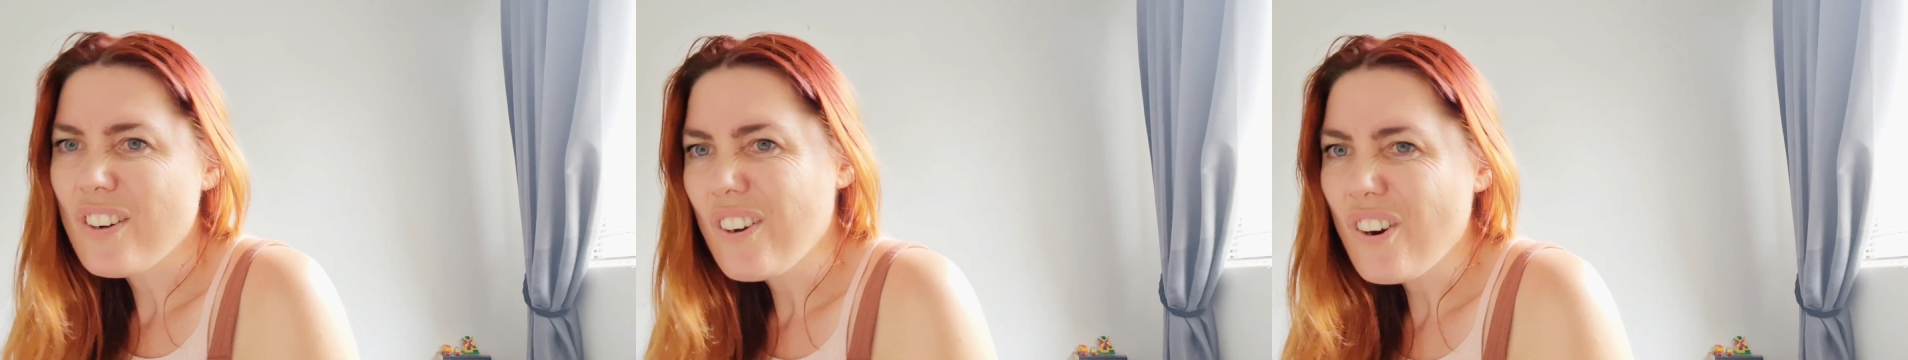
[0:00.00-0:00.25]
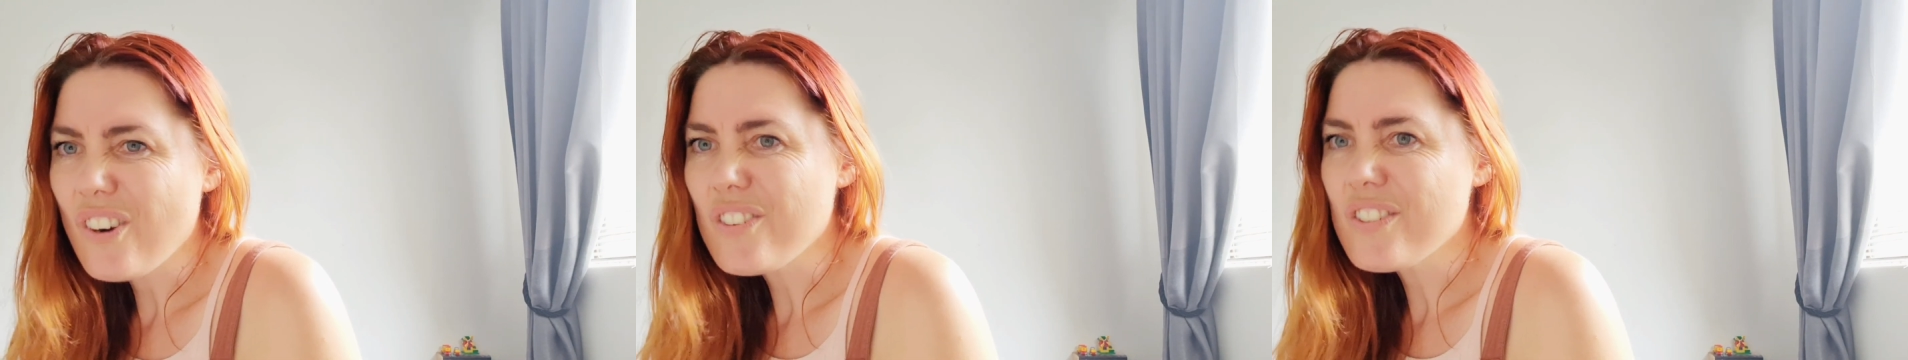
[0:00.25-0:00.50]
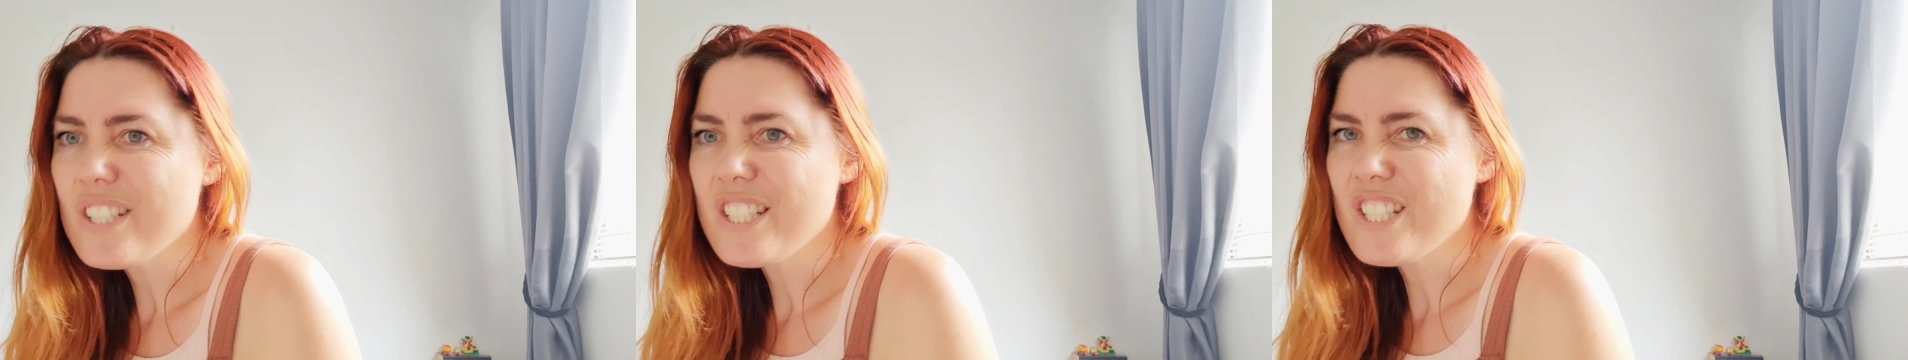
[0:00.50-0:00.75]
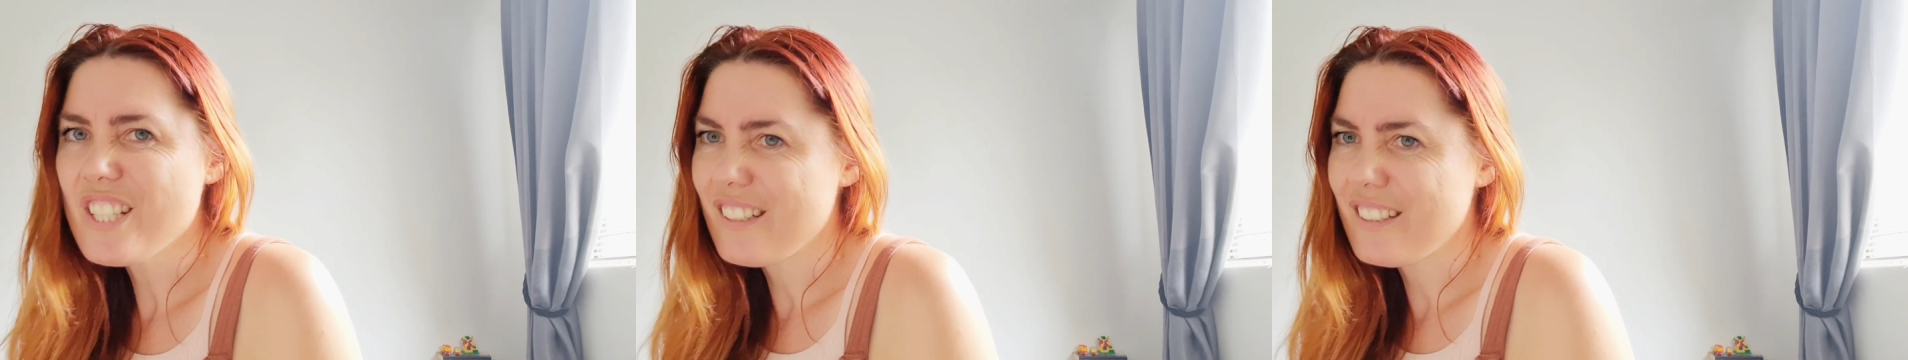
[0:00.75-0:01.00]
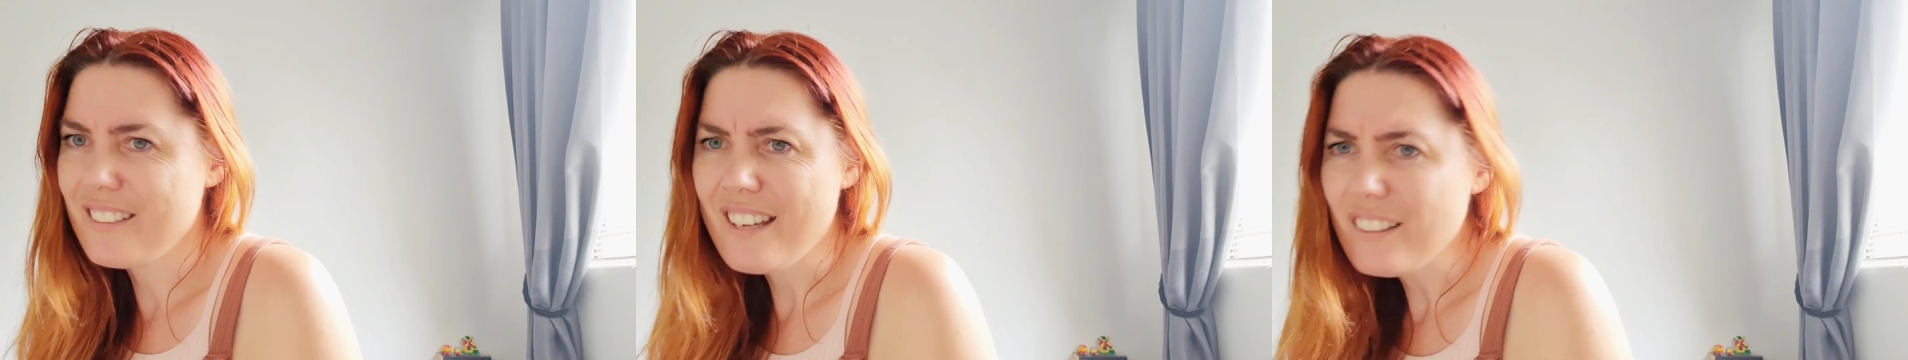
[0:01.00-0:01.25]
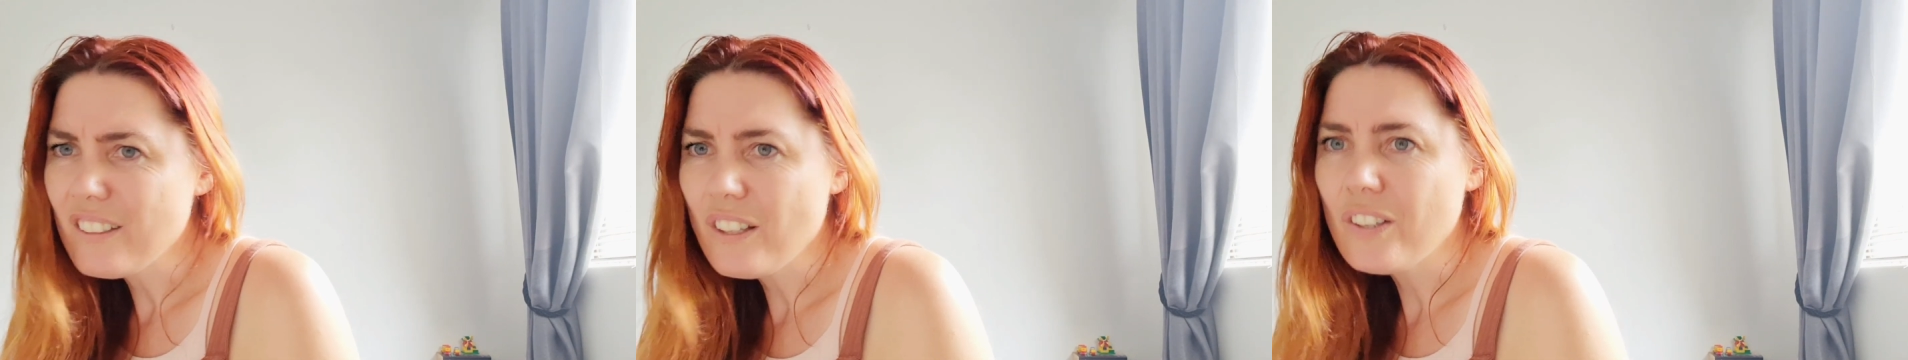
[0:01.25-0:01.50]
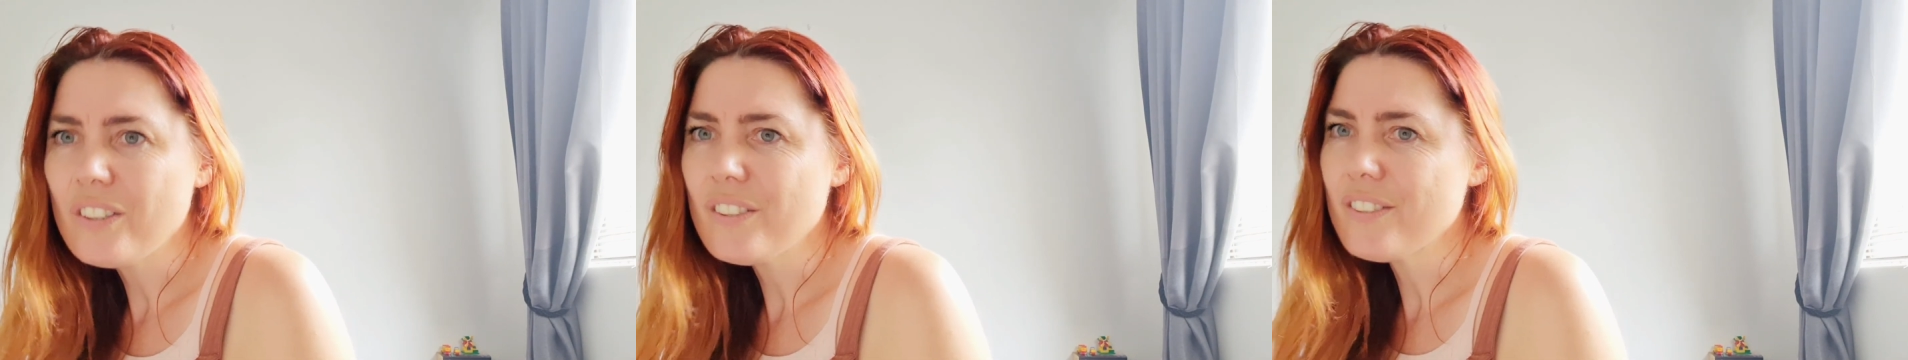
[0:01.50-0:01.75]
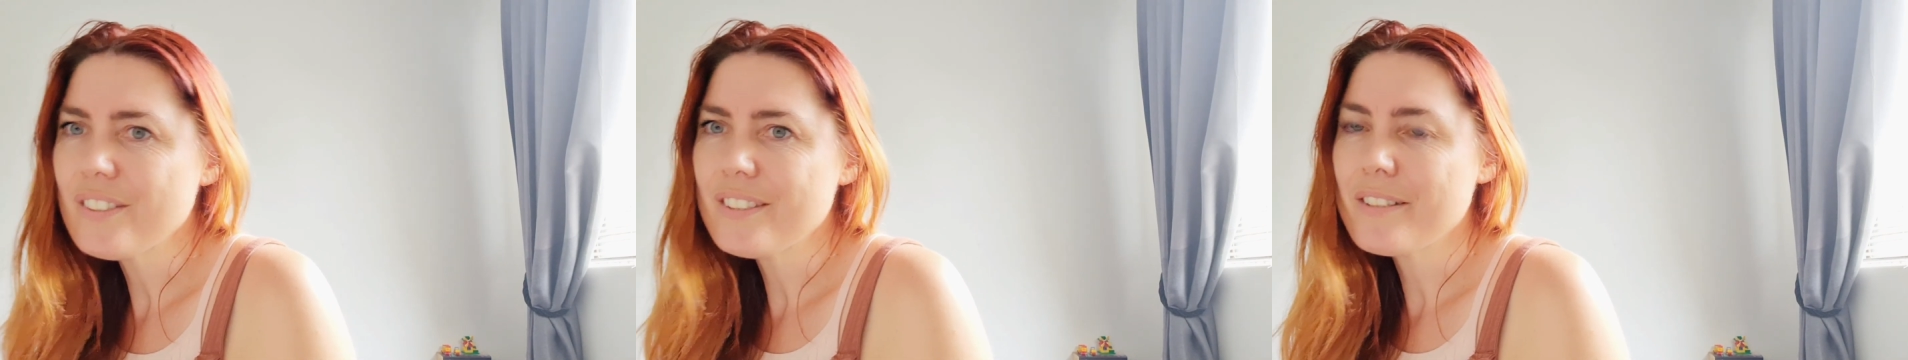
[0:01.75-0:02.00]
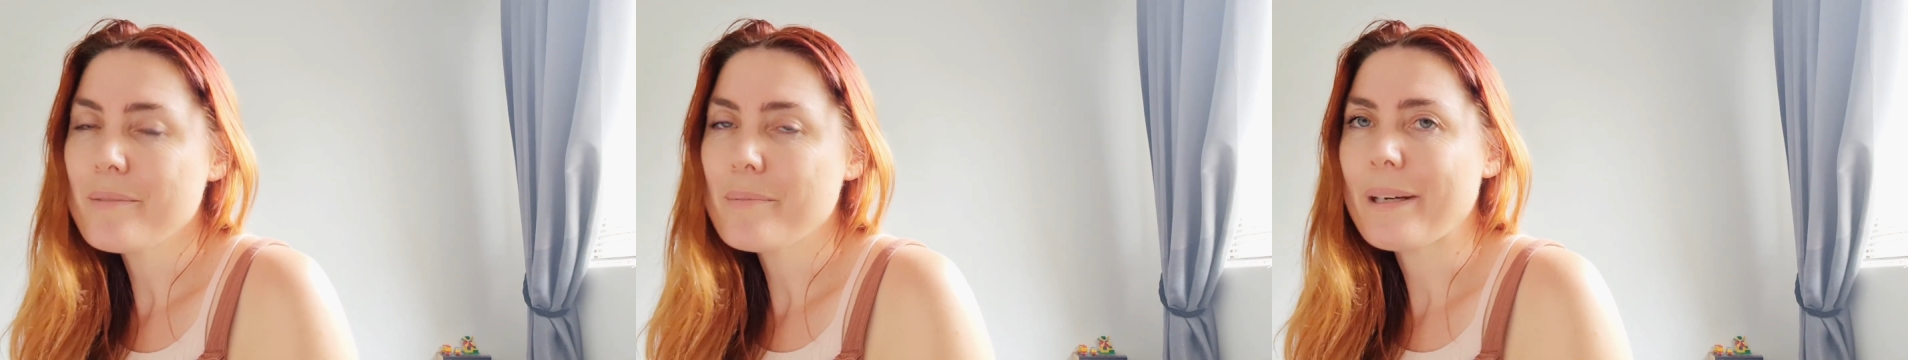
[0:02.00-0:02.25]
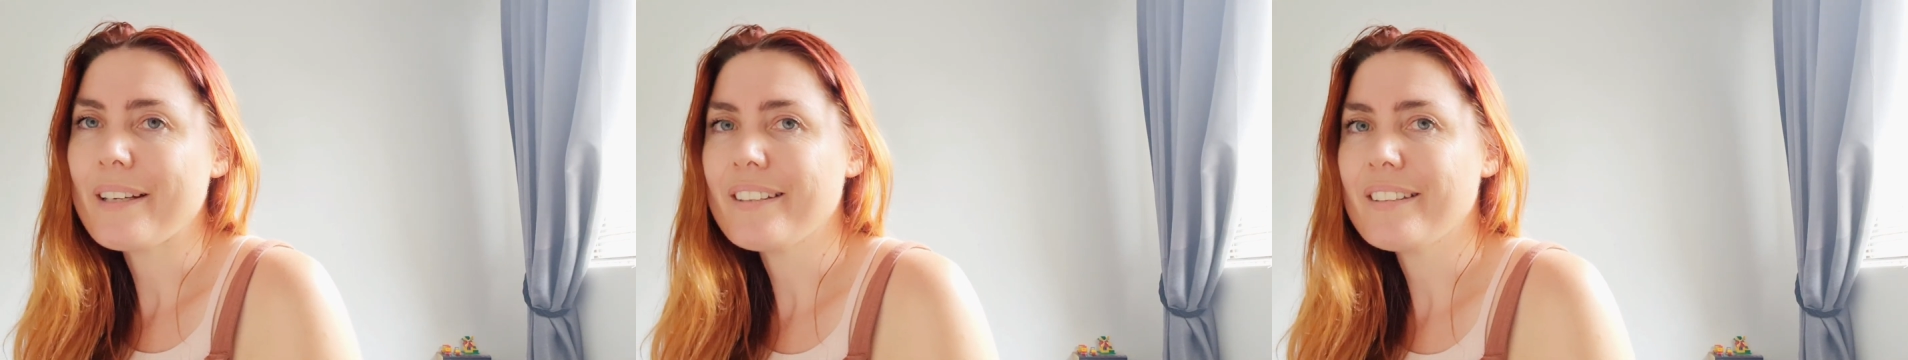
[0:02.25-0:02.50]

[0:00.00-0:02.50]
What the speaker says: orangey yellow, but